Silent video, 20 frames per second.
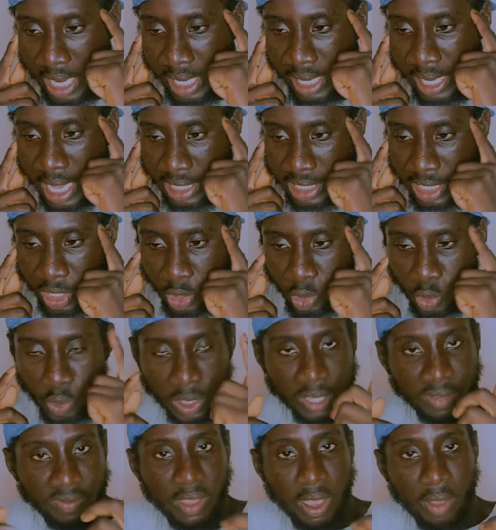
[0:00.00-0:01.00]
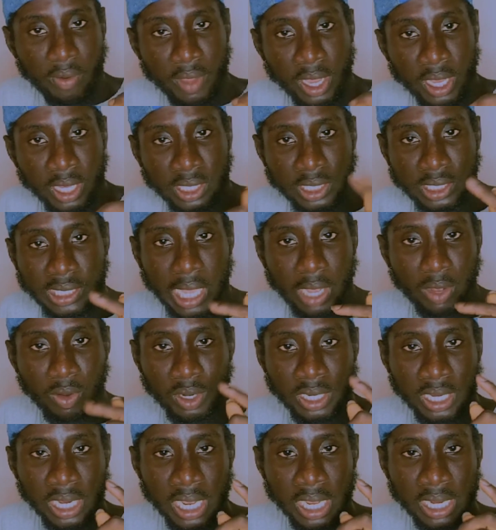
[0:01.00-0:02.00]
doesn't do giveaways,
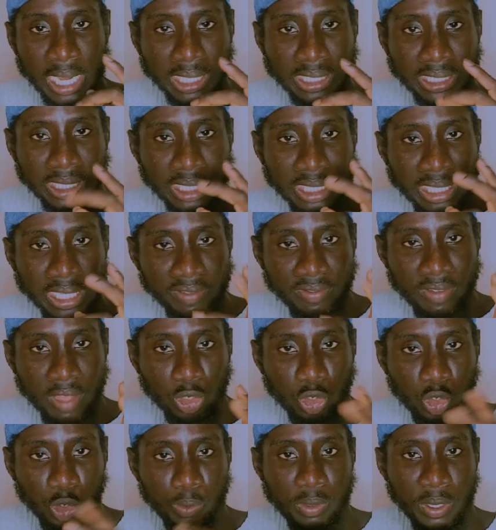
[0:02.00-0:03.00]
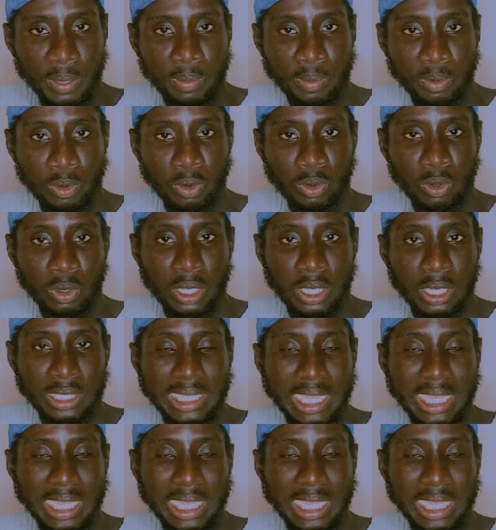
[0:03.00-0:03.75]
Sarkodie doesn't give out to people,